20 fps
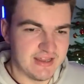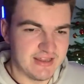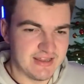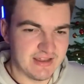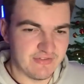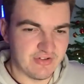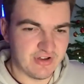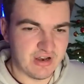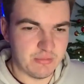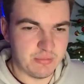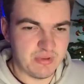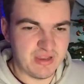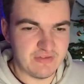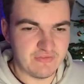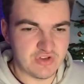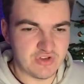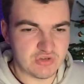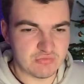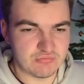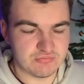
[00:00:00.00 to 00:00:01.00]
They've had a bit of
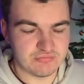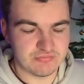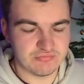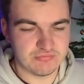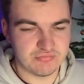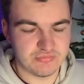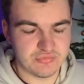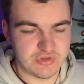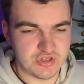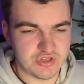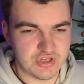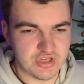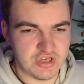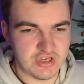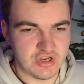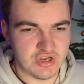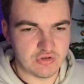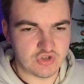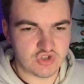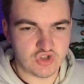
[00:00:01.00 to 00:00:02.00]

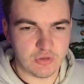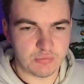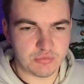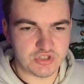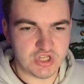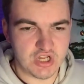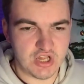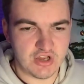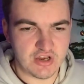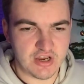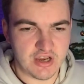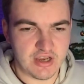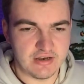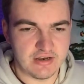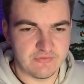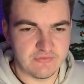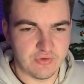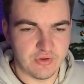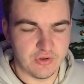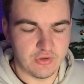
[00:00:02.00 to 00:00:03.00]
a stop-start kind
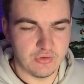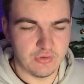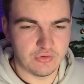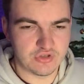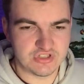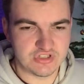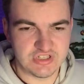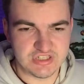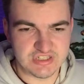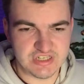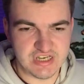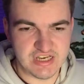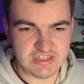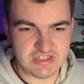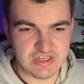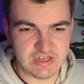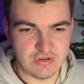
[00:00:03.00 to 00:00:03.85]
of look to the season.